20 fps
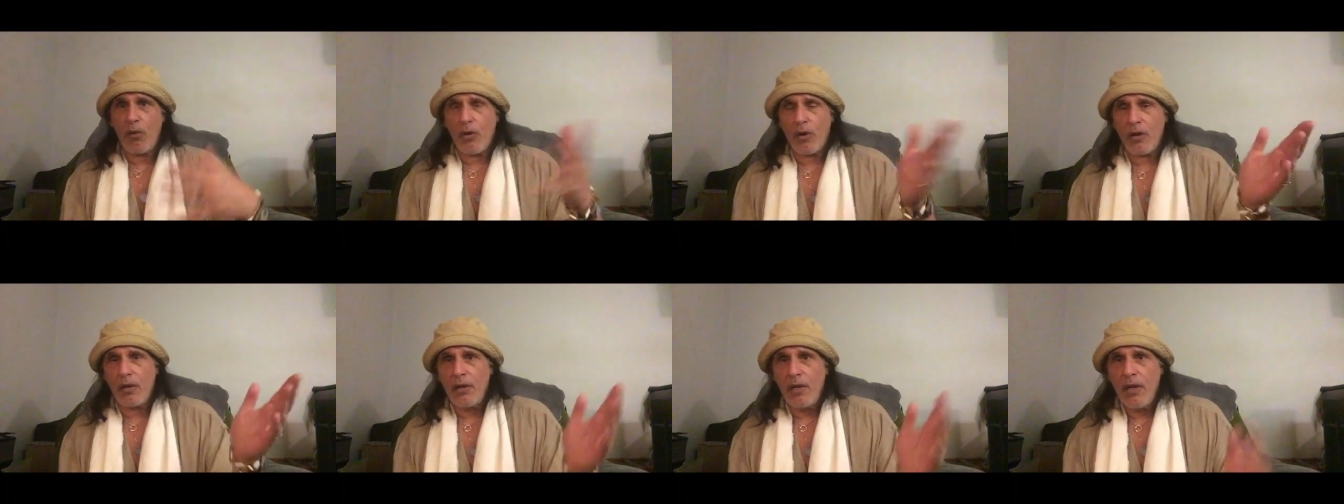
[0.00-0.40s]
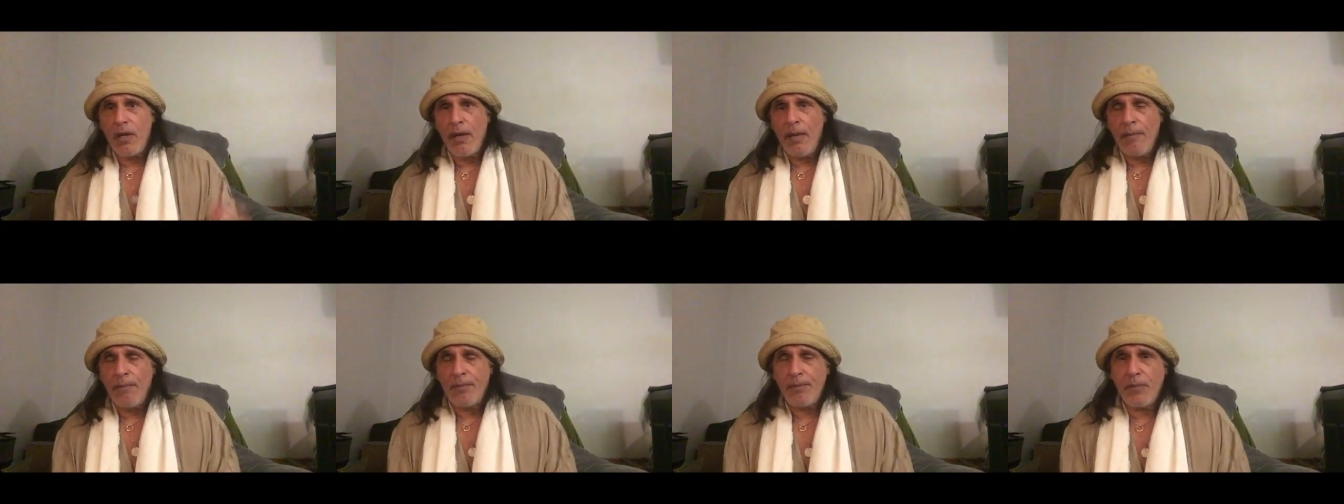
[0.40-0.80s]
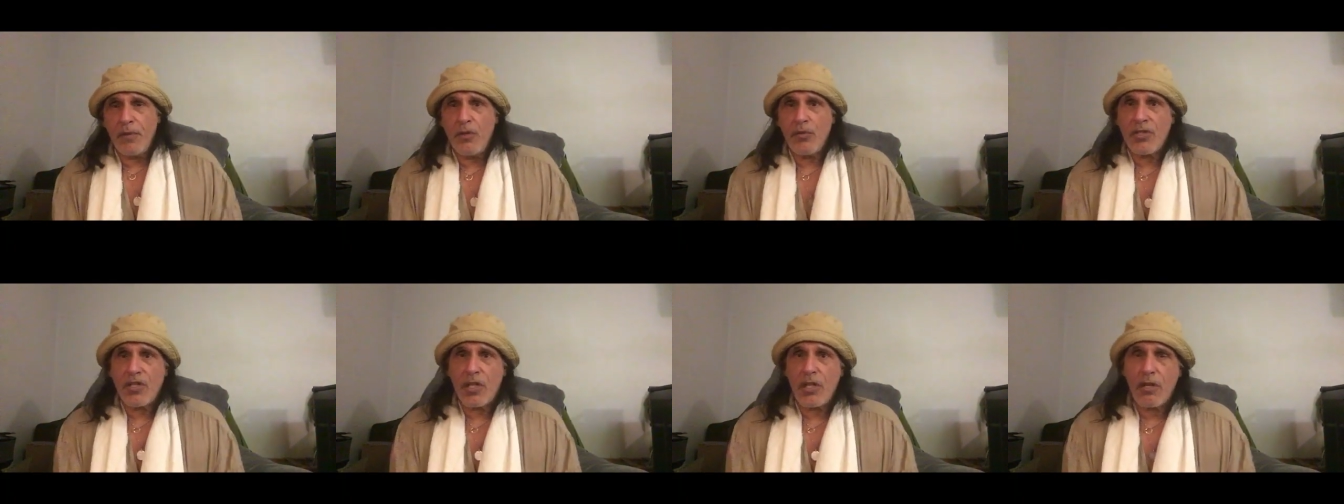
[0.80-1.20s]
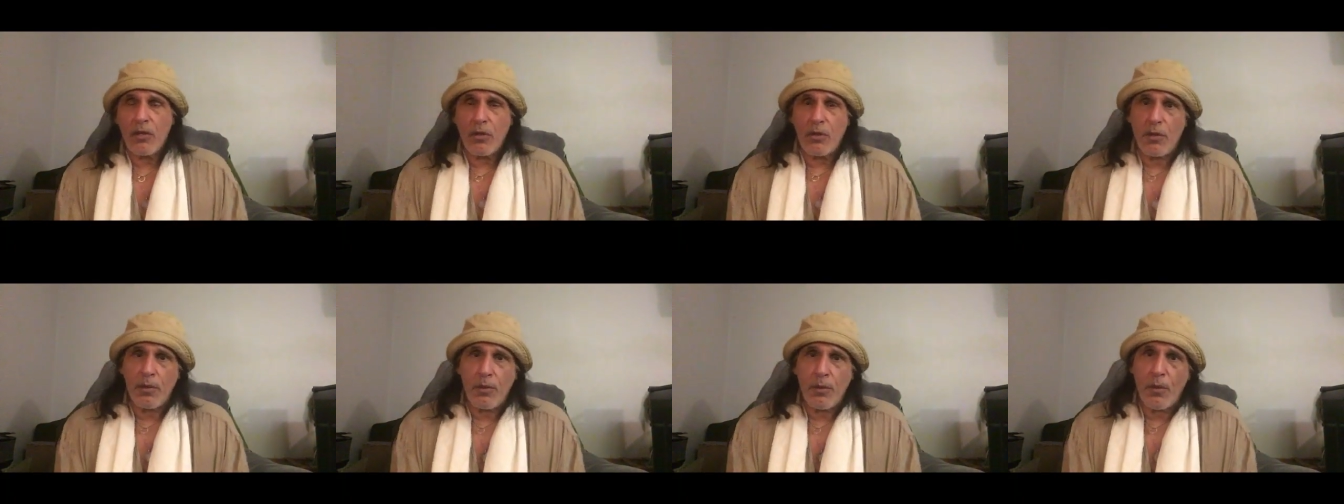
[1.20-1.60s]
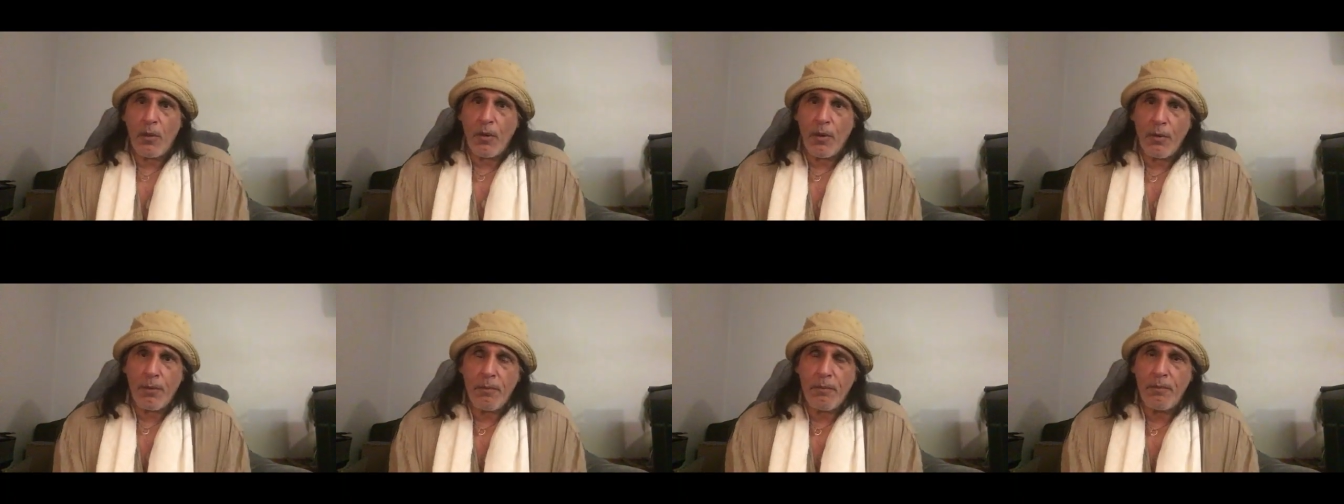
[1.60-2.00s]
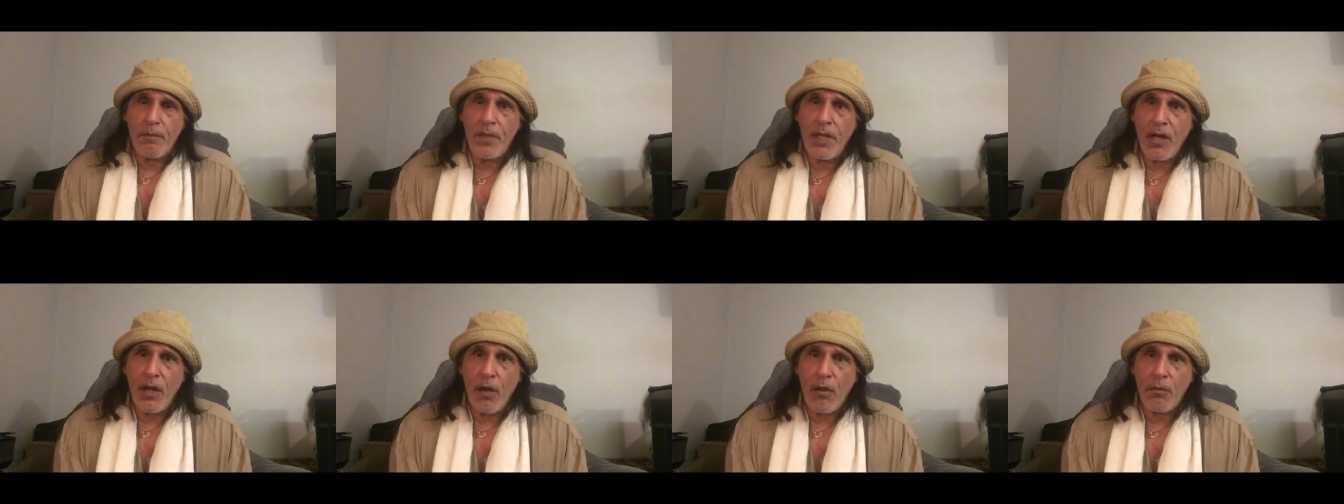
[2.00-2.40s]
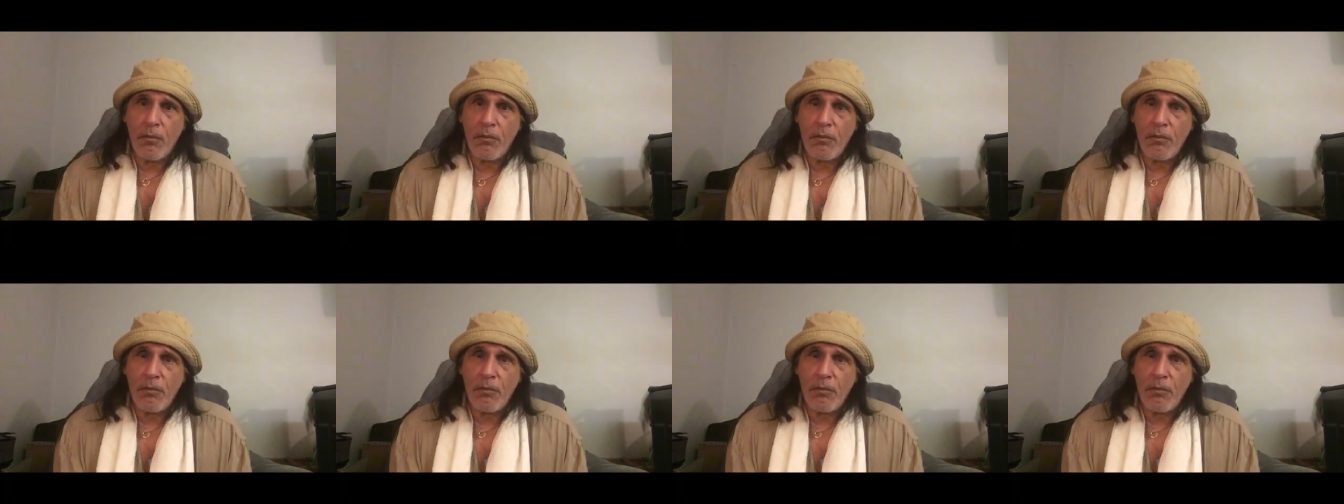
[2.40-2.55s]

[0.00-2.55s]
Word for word: or music or, or you know,